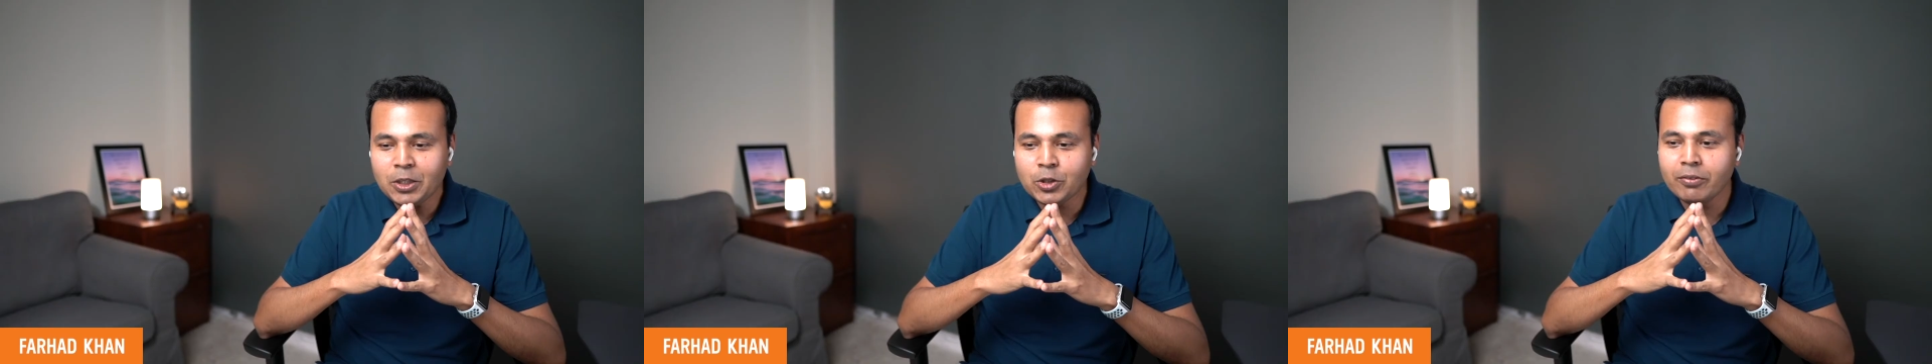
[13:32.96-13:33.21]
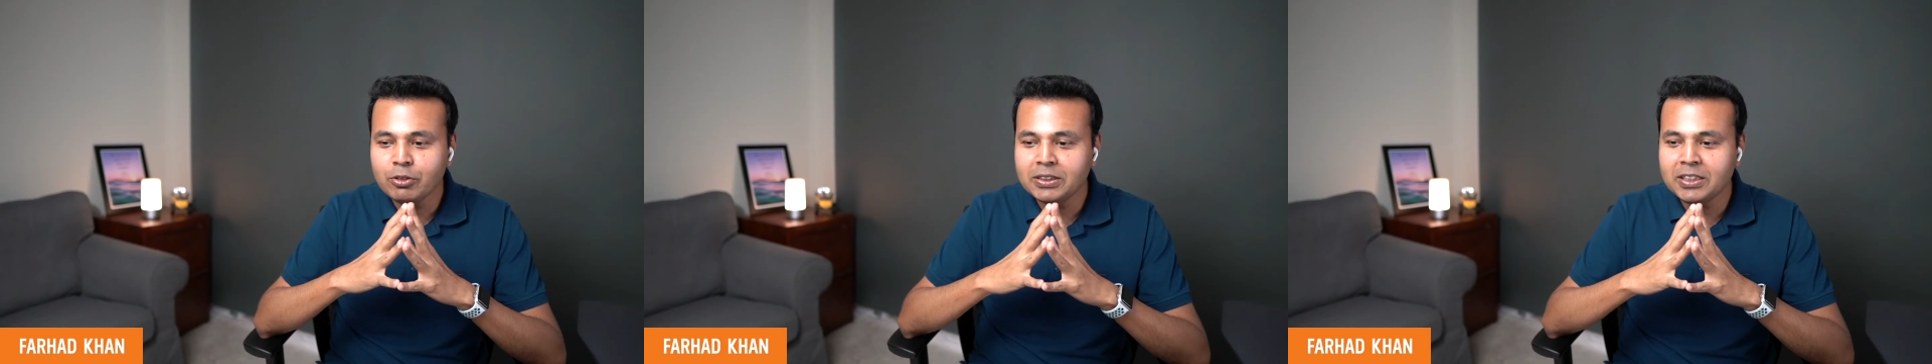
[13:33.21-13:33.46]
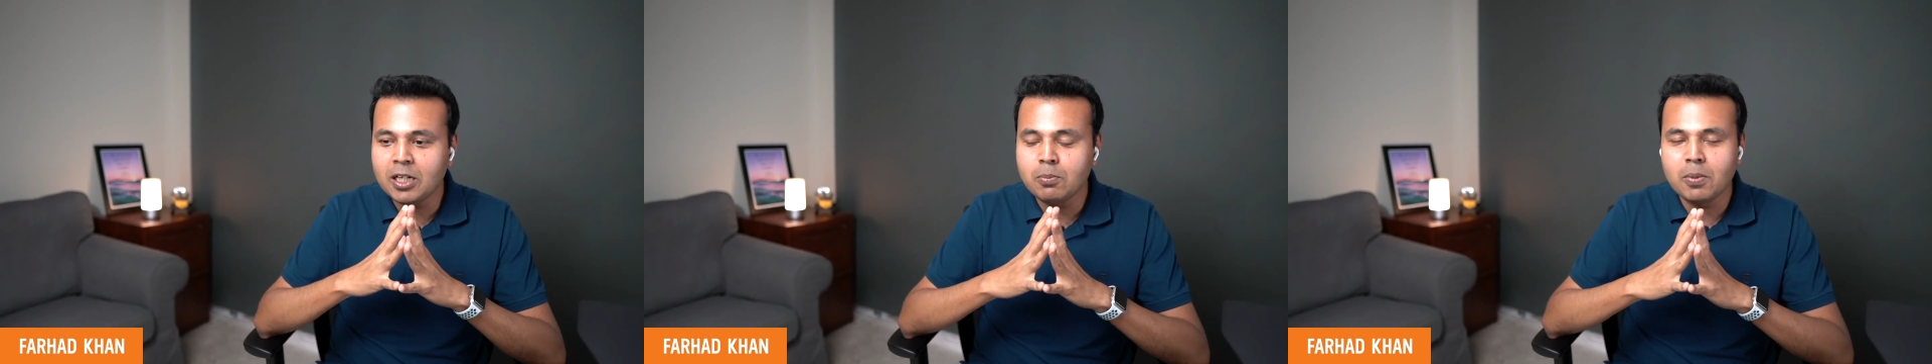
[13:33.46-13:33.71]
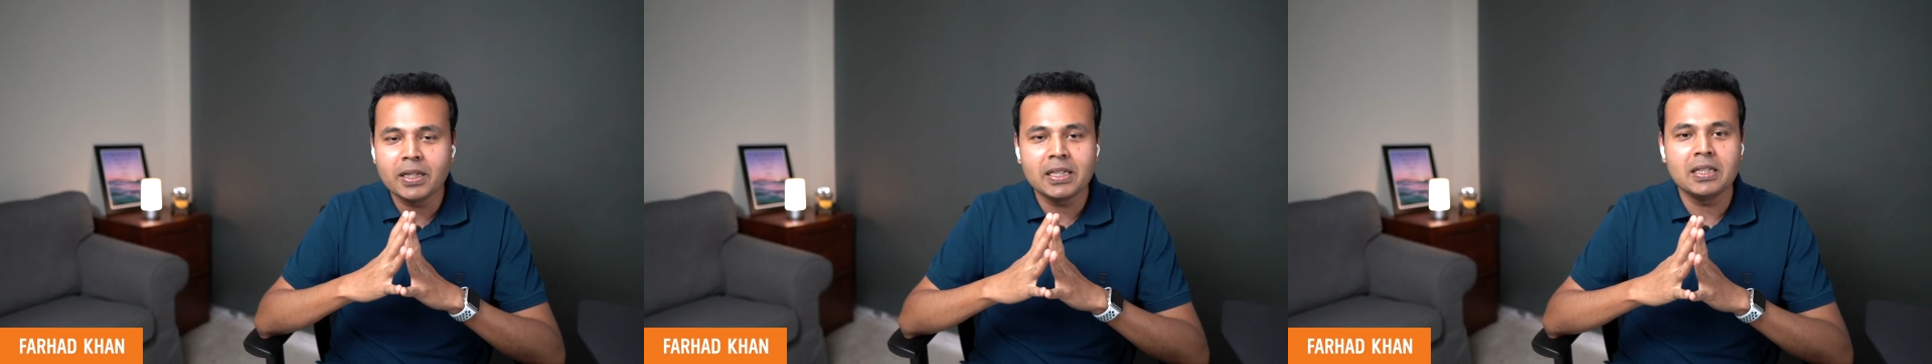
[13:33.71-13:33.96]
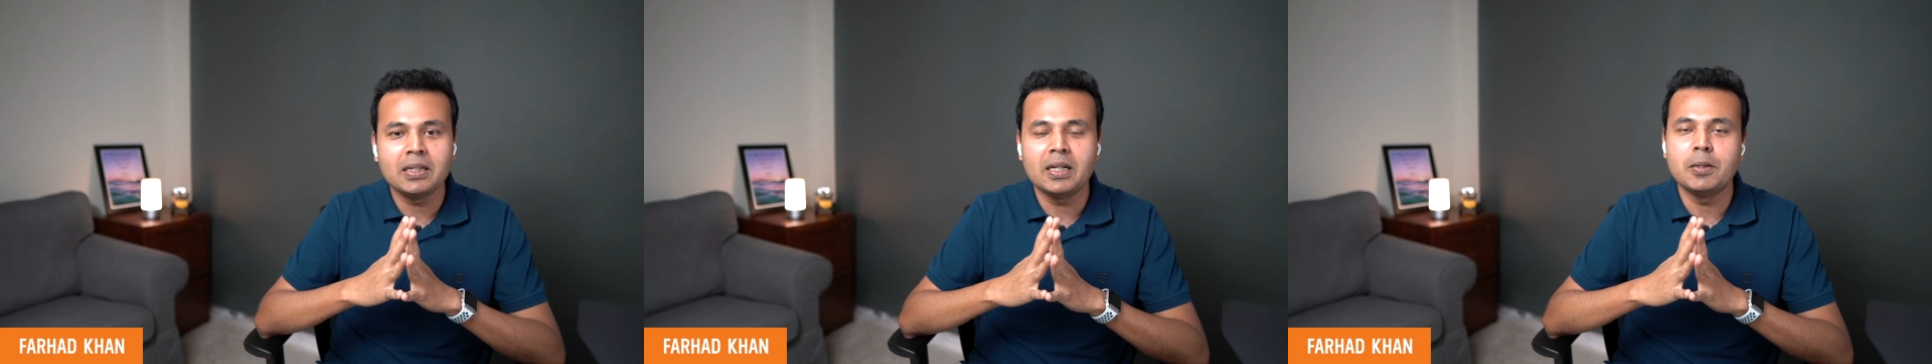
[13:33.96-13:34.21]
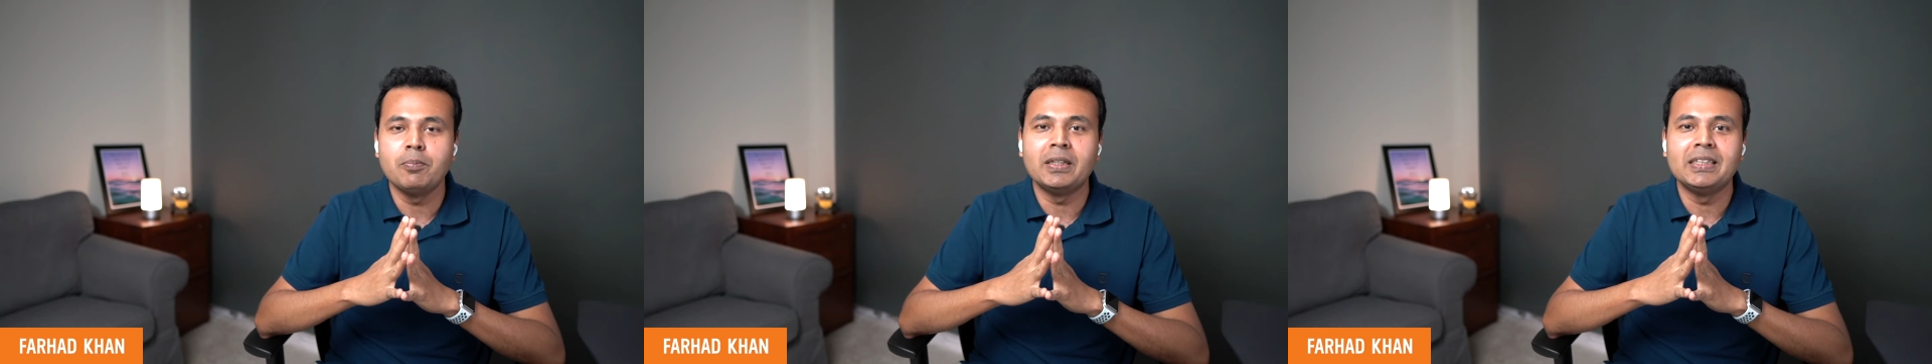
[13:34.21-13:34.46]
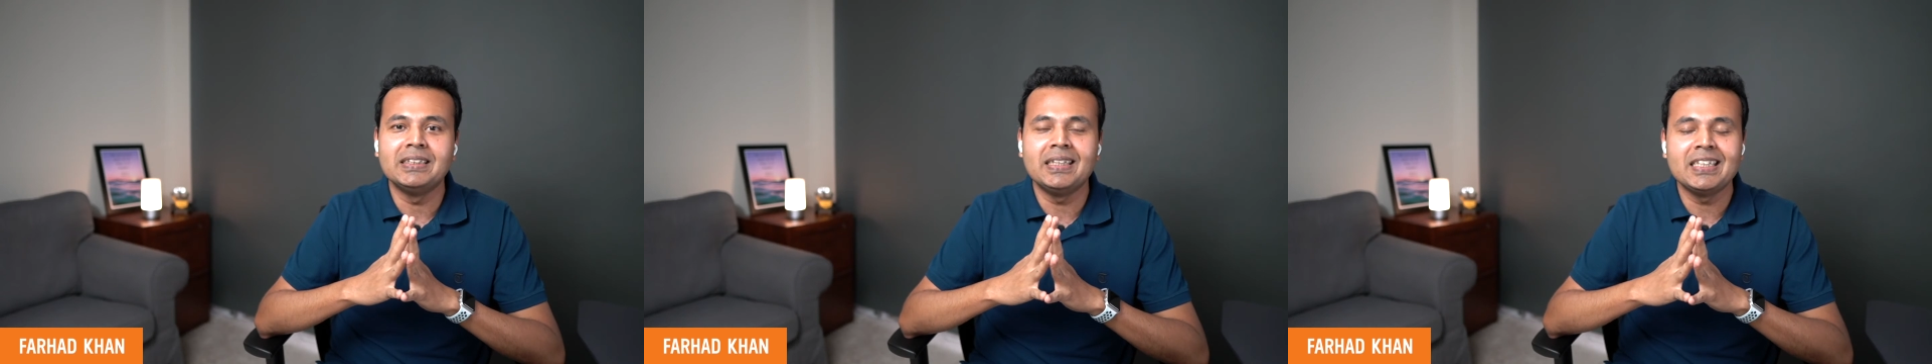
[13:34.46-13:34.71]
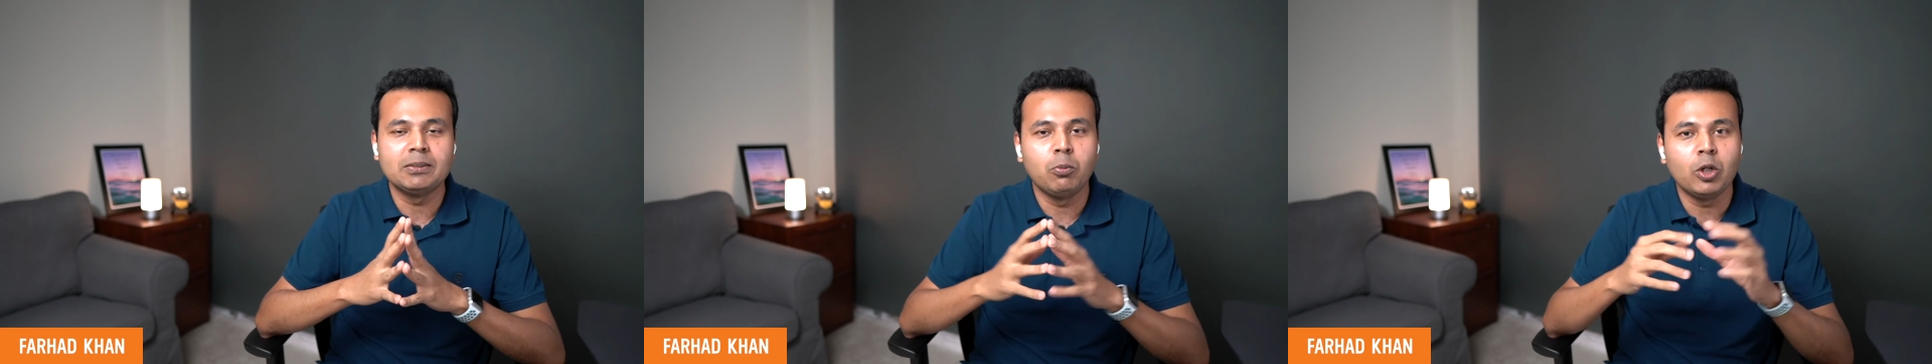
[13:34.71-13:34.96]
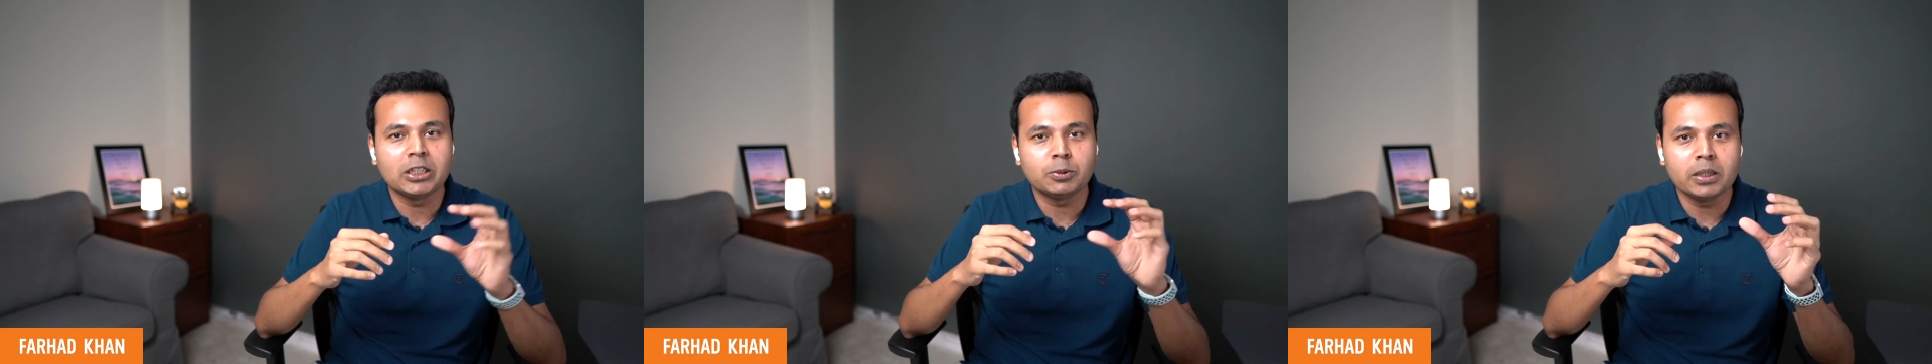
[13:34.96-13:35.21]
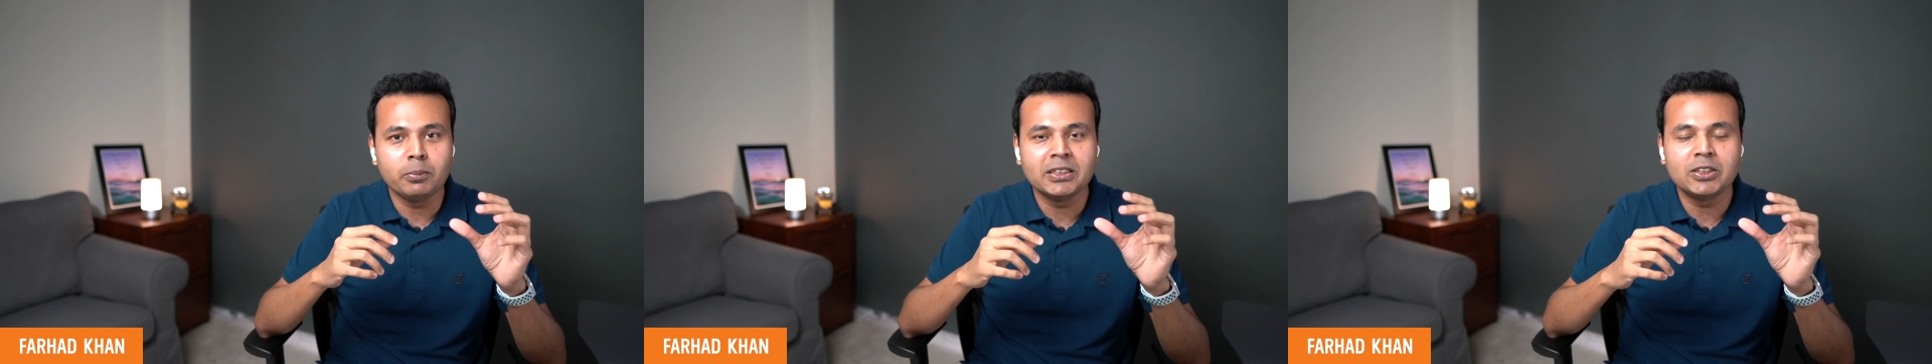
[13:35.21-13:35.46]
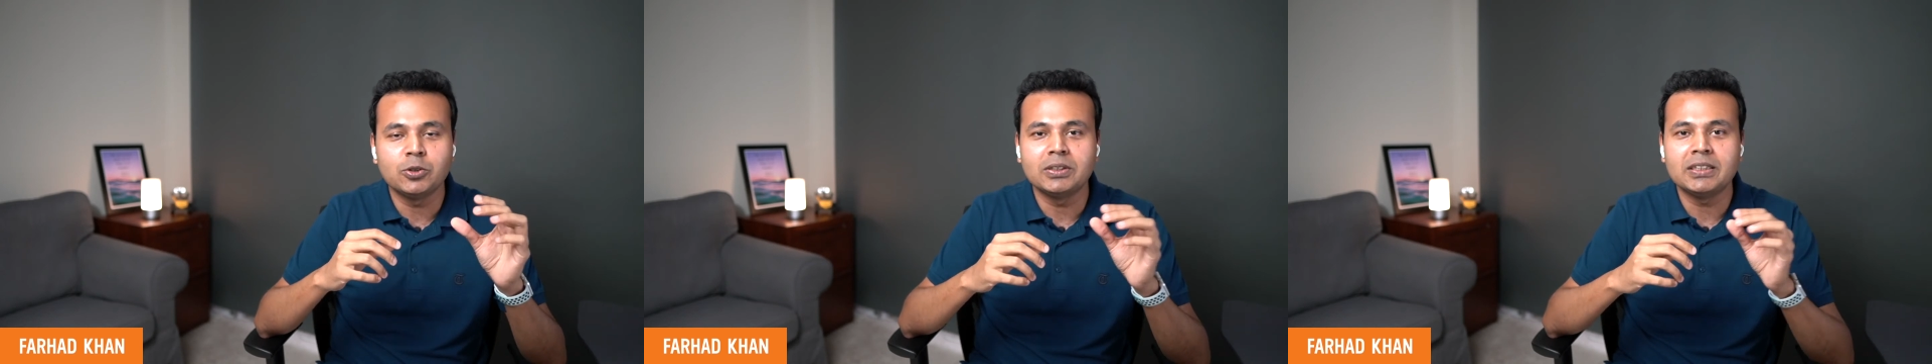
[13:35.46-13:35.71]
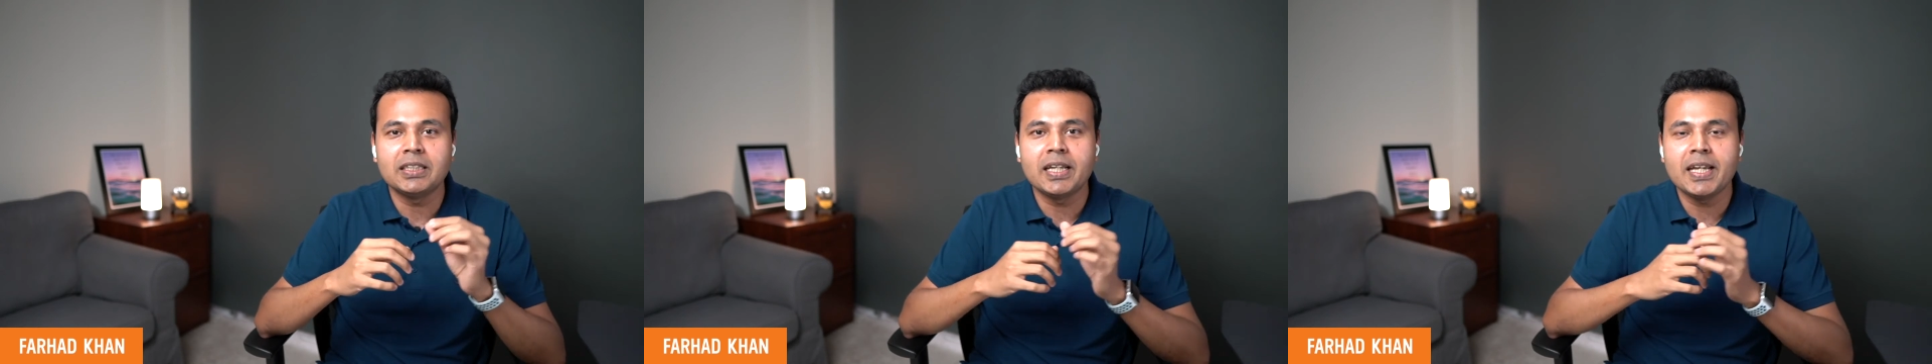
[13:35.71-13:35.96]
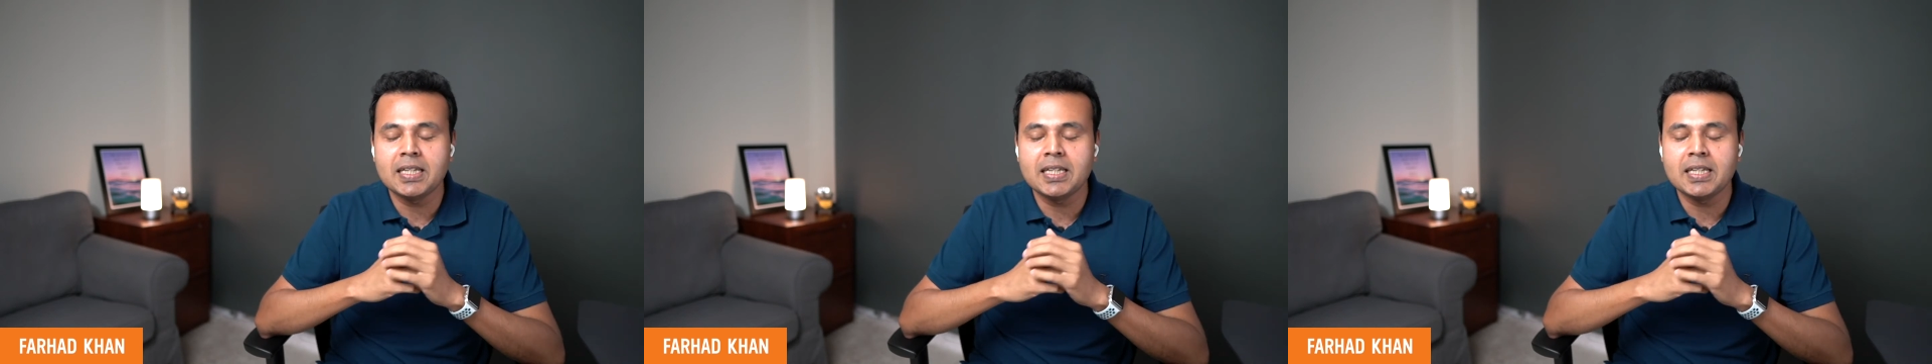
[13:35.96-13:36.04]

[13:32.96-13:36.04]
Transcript: have to start by designing small experiments to see, hey,